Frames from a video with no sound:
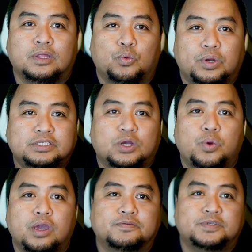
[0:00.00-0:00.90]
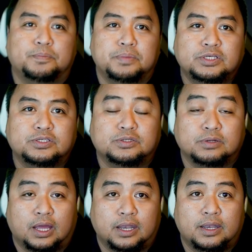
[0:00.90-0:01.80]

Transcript: What is a way of submission to God?